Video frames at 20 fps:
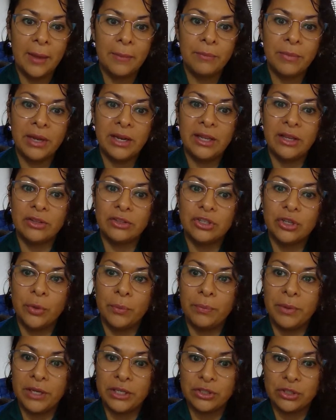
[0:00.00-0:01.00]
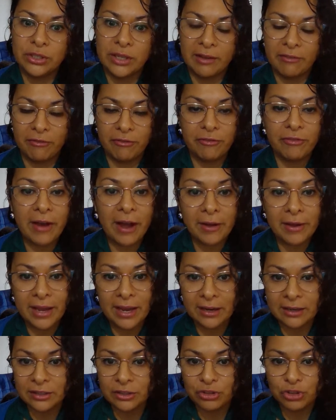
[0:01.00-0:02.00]
Many of young patients have
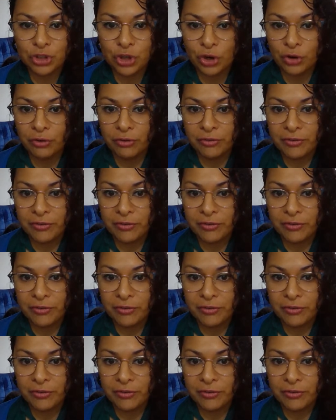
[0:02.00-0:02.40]
young